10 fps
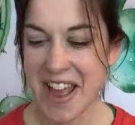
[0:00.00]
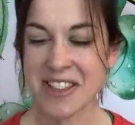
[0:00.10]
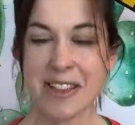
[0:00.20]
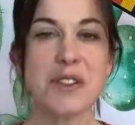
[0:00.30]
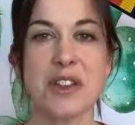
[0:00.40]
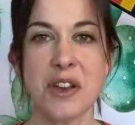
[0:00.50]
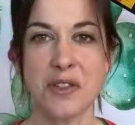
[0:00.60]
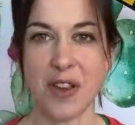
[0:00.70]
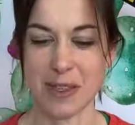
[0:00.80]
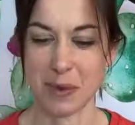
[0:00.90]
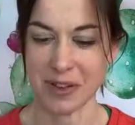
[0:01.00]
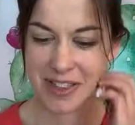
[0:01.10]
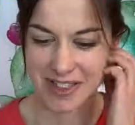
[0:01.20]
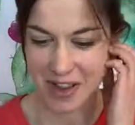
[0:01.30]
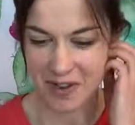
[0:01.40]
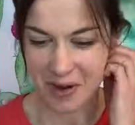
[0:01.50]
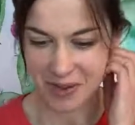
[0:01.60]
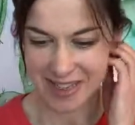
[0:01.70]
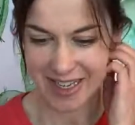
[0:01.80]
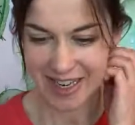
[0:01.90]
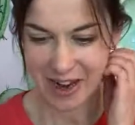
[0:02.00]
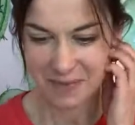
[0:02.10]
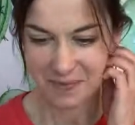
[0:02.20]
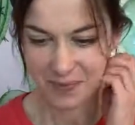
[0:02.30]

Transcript: So I'm just going on Facebook to see if anyone said hello.